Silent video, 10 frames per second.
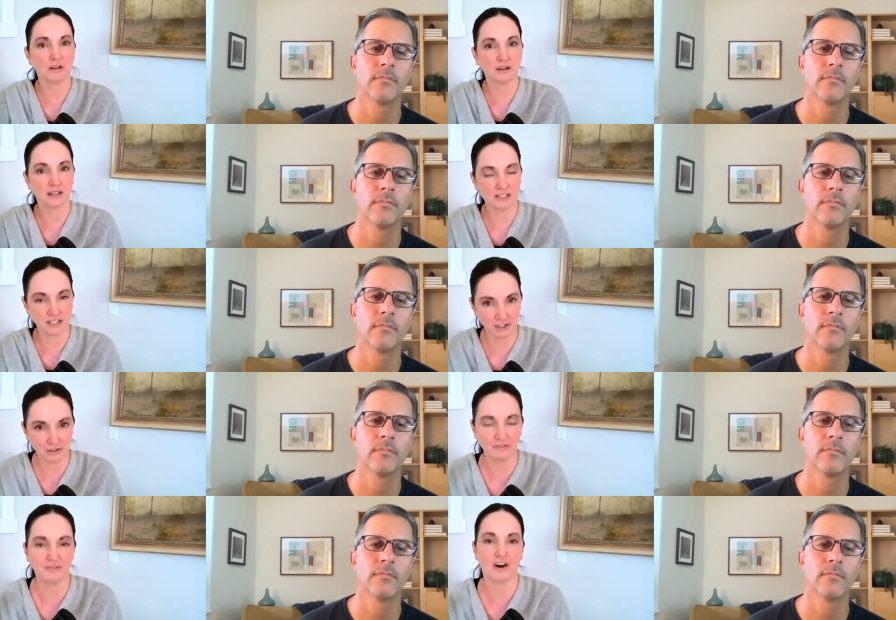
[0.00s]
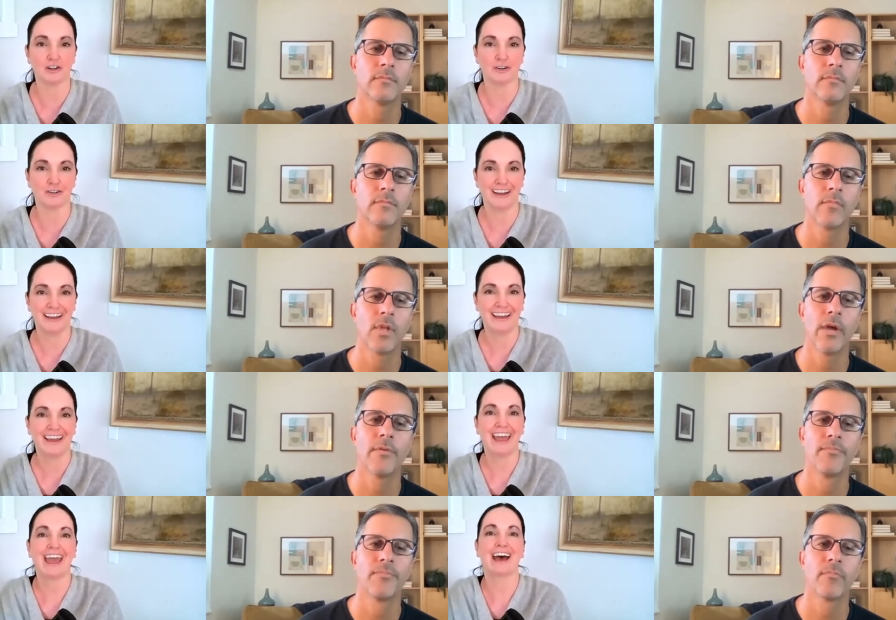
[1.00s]
Speaker 1: continue to follow yeah.
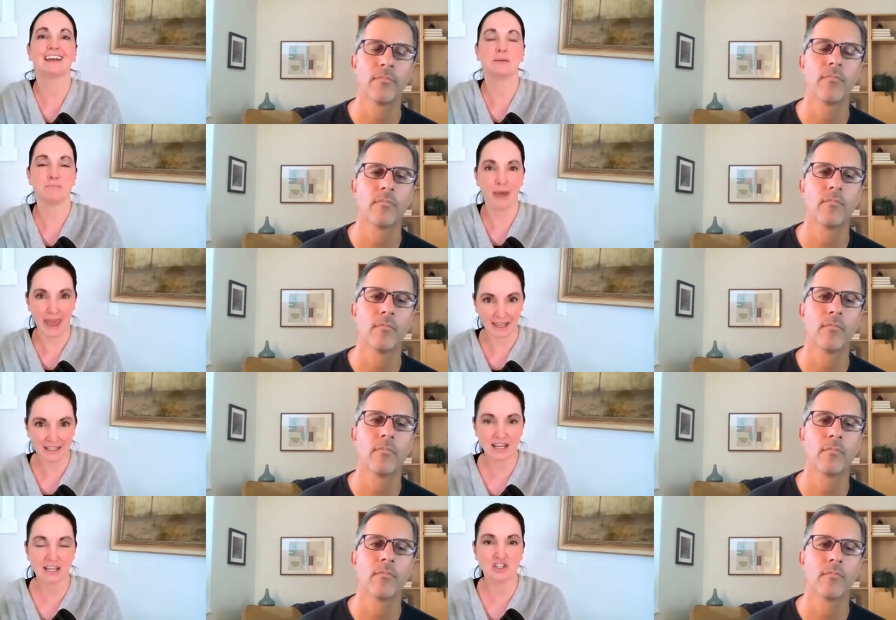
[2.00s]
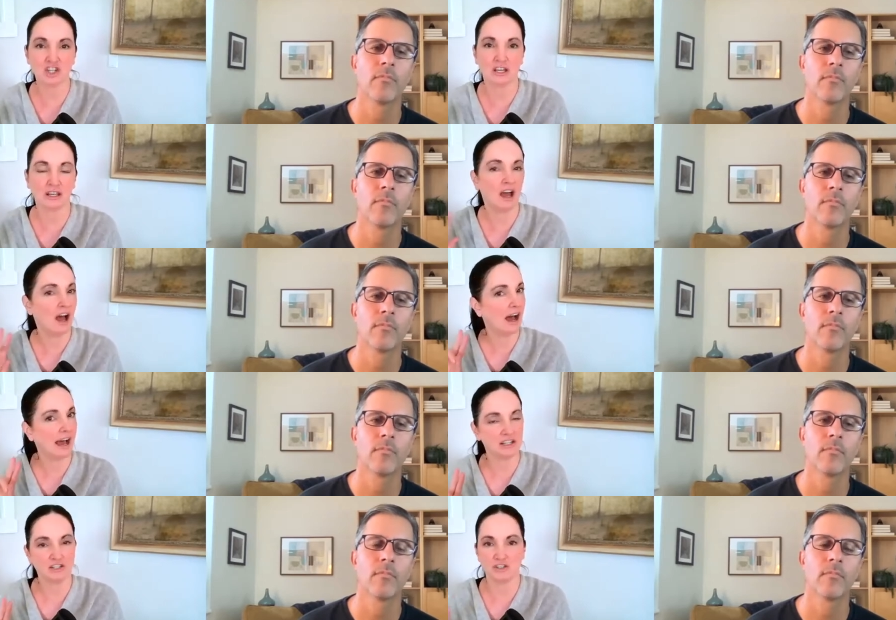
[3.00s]
and pay attention. I
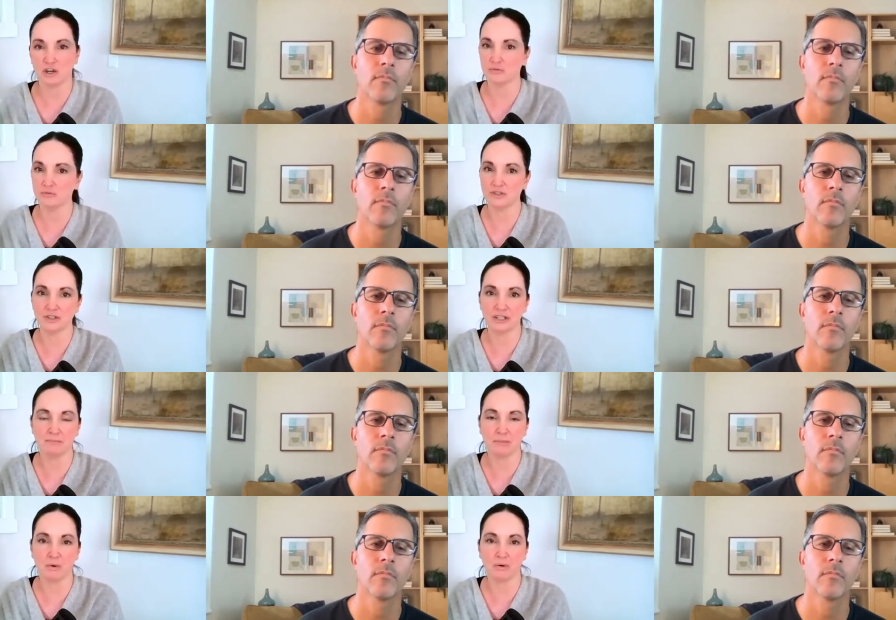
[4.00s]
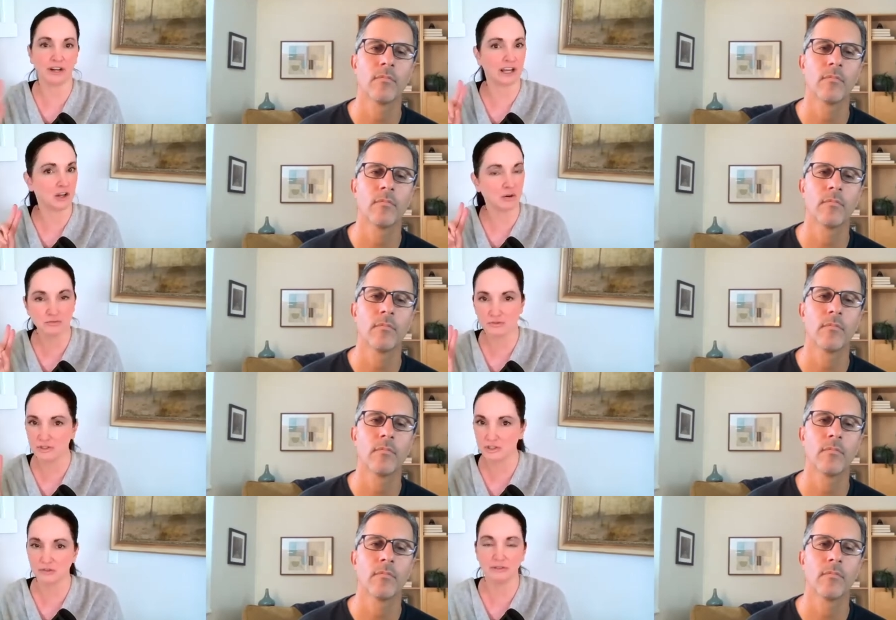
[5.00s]
don't get bored, I don't
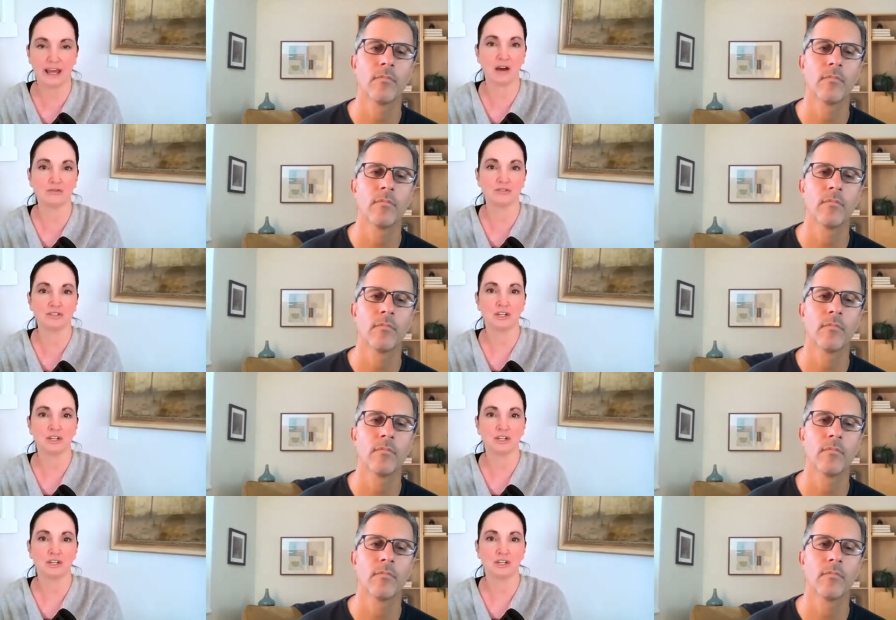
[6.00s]
tune out.